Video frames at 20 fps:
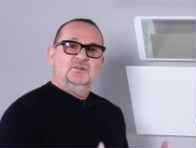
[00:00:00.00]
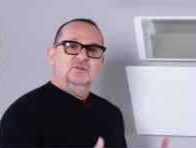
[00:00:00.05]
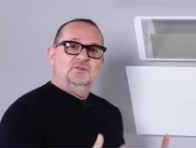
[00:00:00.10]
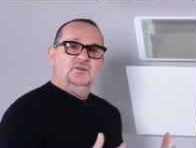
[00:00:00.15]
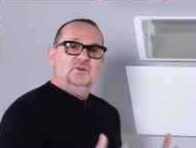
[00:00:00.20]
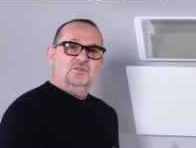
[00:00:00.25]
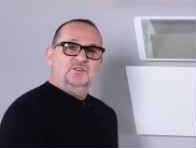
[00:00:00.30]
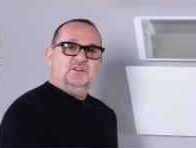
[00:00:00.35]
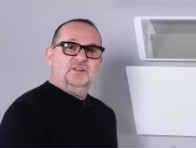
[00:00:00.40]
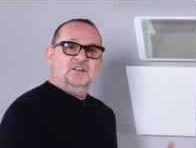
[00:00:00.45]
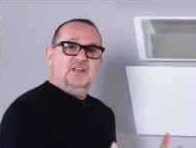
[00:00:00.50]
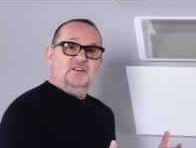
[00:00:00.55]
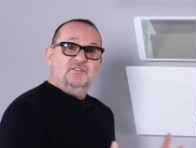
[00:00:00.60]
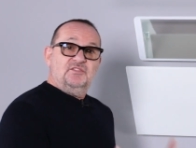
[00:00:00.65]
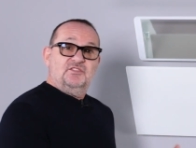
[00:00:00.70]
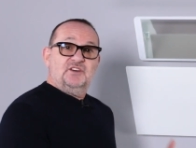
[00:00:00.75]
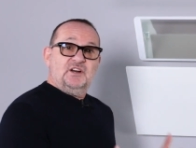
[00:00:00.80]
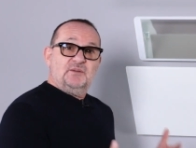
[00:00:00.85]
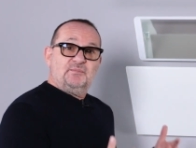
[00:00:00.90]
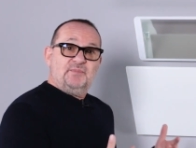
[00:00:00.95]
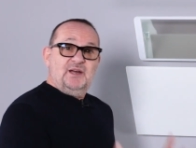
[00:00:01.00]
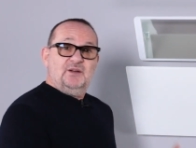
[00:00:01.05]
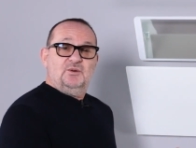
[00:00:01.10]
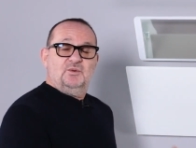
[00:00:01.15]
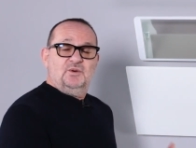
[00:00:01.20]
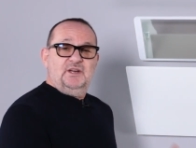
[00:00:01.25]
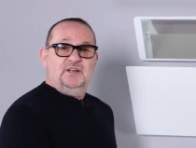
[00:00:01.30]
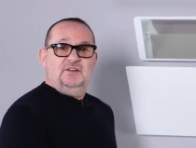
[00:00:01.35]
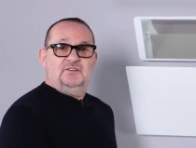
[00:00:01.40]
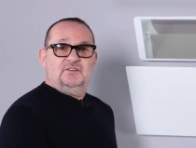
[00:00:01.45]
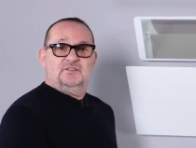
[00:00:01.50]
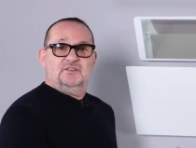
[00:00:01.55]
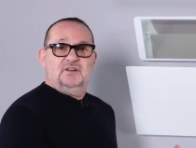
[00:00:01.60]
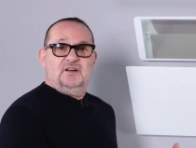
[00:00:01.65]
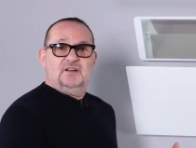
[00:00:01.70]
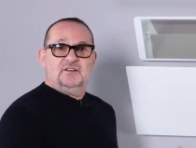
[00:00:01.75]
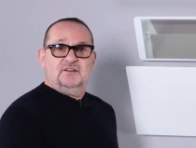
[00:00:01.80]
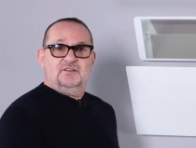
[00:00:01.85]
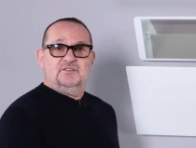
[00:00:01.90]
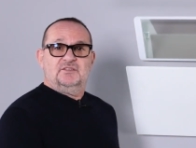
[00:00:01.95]
Using infrared panel heaters
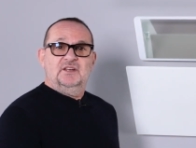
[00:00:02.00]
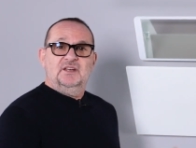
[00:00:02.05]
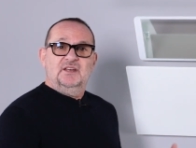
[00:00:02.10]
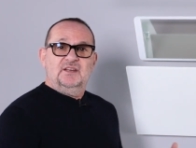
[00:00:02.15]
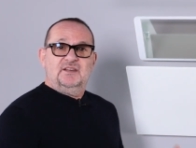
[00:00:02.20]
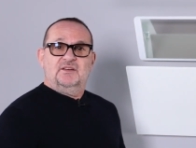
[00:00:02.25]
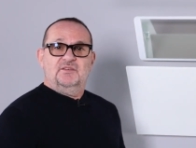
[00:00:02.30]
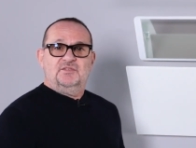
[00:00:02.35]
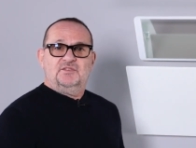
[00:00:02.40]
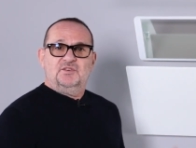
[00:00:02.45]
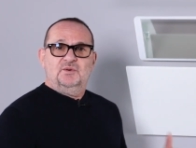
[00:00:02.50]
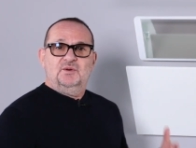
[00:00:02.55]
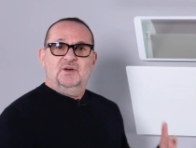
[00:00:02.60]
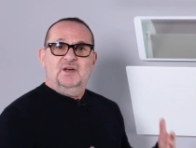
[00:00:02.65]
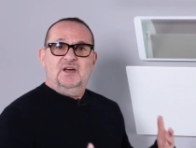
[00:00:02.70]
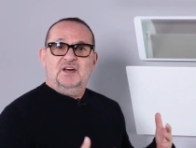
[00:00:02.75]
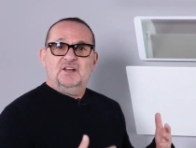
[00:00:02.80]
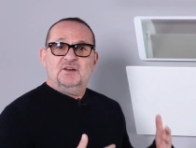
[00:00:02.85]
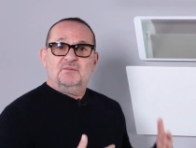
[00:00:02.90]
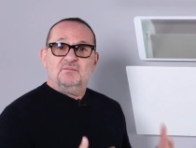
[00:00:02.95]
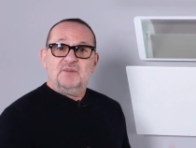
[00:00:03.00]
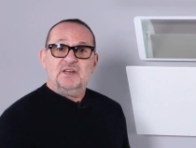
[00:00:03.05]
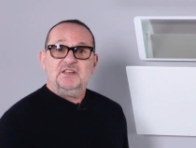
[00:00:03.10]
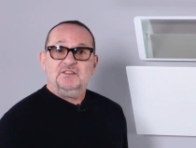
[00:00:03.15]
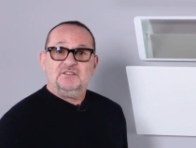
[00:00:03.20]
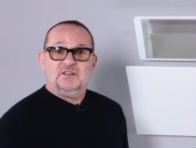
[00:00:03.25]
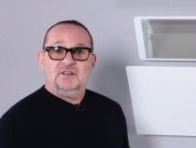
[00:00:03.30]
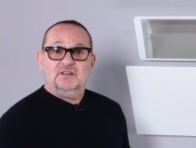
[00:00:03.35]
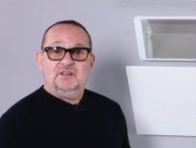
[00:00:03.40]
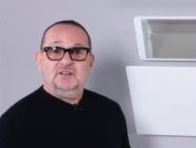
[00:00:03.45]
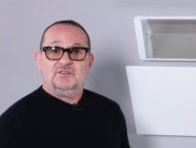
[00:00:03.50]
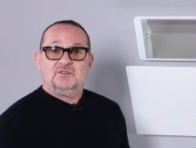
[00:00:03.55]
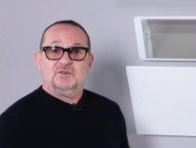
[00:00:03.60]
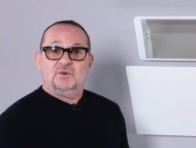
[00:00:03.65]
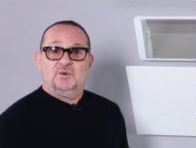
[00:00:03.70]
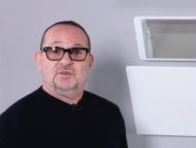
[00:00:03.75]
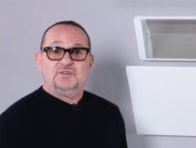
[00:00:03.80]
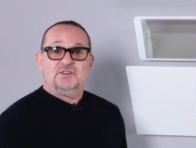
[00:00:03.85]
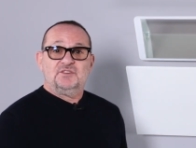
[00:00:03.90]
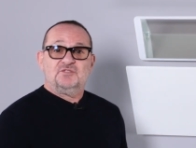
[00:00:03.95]
like this gives you an amazing heat
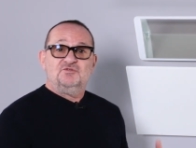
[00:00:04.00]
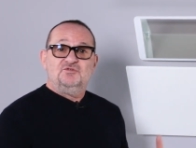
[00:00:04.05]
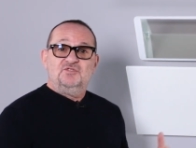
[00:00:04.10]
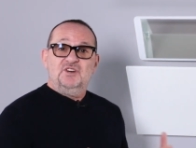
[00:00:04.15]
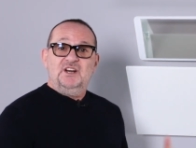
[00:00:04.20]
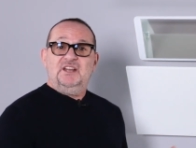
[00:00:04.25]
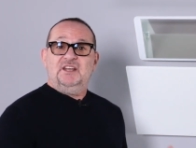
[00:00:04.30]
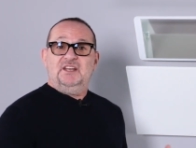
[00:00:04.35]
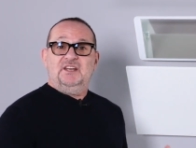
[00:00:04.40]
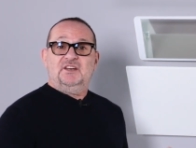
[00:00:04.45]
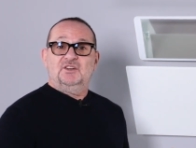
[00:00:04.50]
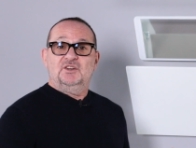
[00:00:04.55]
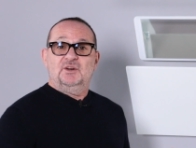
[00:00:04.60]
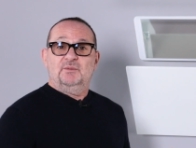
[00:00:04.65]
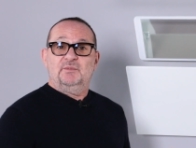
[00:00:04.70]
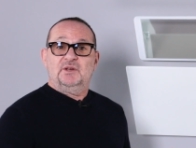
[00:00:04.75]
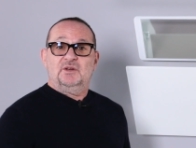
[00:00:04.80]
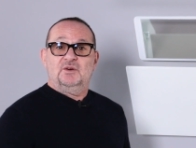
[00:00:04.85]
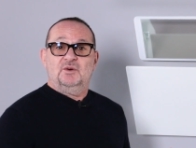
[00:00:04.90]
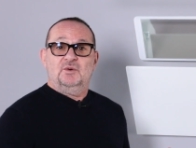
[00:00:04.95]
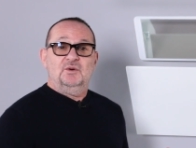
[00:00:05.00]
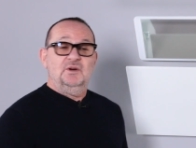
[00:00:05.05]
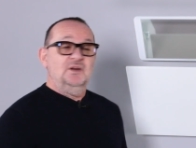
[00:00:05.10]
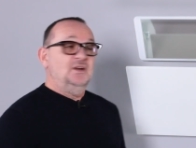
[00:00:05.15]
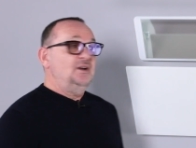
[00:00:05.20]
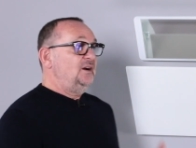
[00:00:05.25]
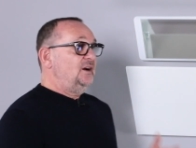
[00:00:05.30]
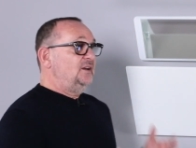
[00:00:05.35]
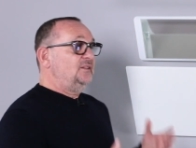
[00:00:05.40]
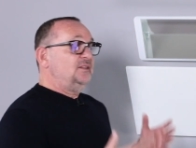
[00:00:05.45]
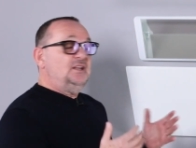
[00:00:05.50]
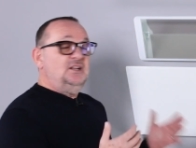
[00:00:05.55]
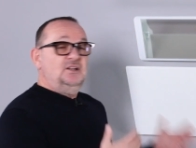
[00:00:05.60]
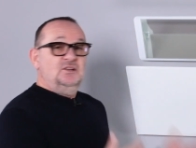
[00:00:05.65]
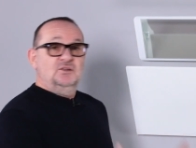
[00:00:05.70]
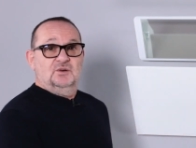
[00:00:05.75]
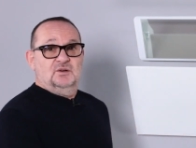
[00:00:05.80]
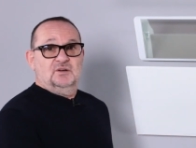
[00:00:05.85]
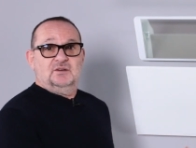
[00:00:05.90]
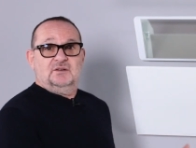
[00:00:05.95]
source. It's really economical and they
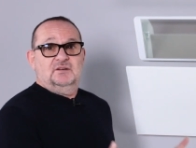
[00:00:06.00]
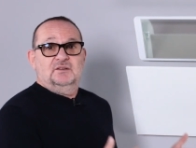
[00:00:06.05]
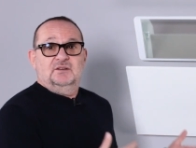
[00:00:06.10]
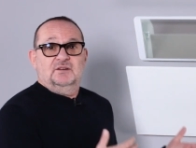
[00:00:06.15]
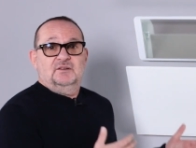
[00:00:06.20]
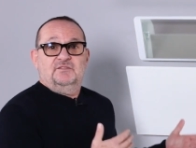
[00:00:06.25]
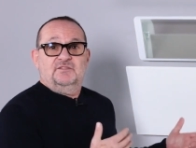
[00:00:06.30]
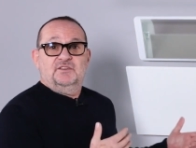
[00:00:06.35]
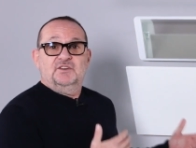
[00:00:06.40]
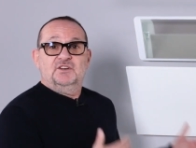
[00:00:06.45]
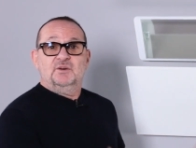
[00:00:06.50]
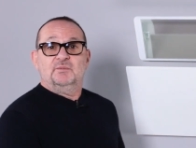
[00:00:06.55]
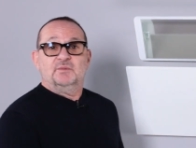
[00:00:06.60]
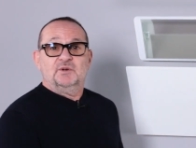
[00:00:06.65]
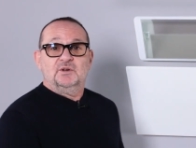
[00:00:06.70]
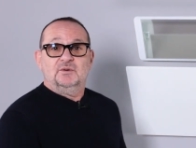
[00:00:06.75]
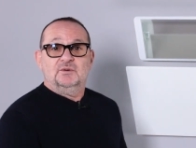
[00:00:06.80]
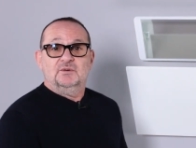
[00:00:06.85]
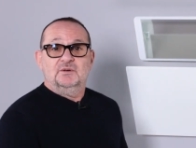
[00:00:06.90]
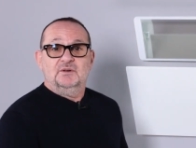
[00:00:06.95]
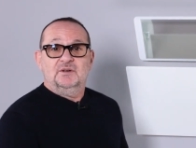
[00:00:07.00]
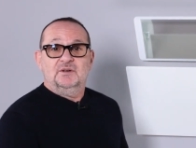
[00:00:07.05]
look phenomenal.